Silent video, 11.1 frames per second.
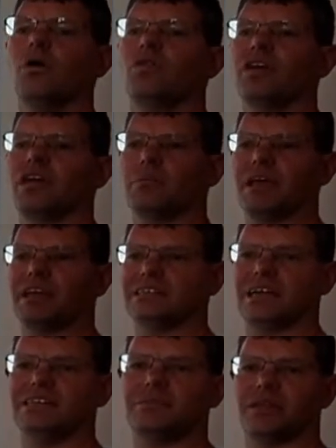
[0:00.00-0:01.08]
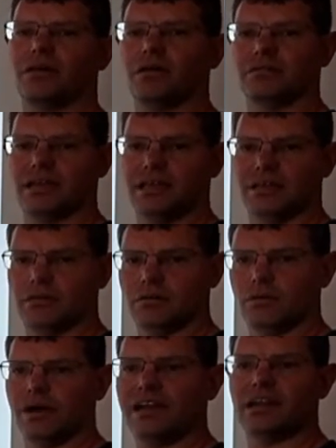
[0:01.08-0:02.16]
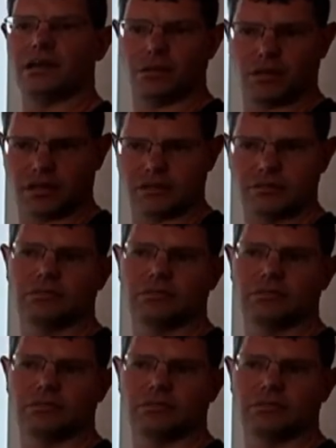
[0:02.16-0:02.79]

or they can make a change but they can't delete or add anything.